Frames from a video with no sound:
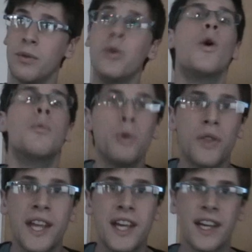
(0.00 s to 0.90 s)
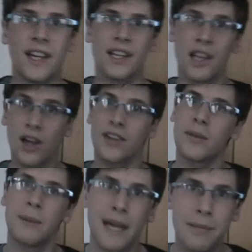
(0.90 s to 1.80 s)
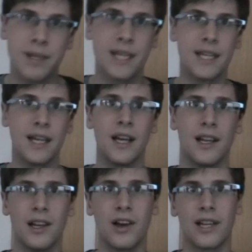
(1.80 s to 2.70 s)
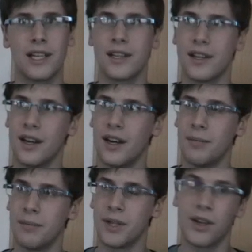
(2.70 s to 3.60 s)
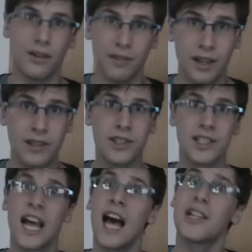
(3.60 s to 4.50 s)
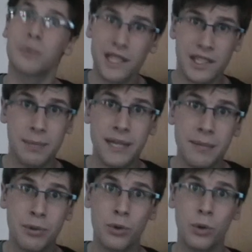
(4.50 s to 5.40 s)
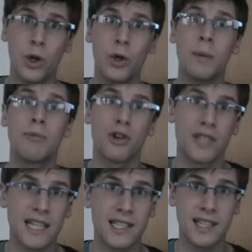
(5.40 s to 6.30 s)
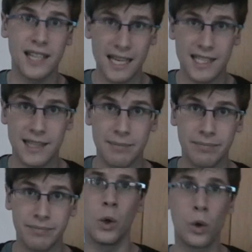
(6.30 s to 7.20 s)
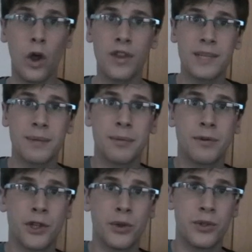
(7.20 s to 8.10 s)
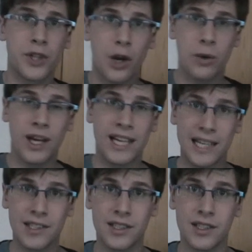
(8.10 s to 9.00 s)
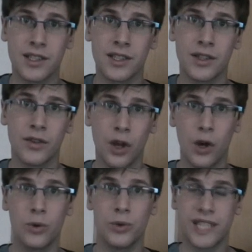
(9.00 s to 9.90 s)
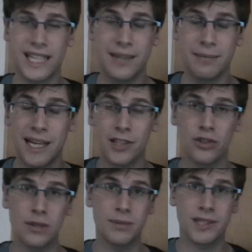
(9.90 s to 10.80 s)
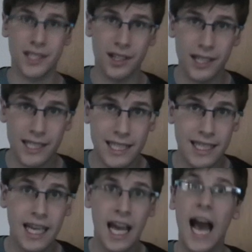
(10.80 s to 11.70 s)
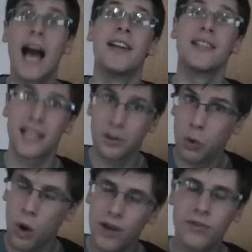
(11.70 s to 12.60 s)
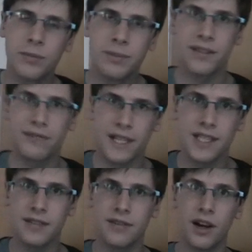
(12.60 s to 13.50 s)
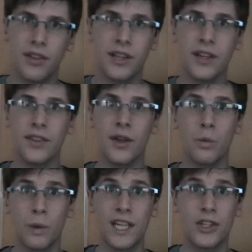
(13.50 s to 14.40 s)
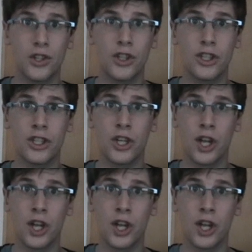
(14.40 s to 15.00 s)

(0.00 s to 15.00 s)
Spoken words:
normal thinking, like the BNP, like Geert Wilders, as well as the people who are protesting against him. Although these people's views go against those in mainstream society and can quite often be offensive, I think that we should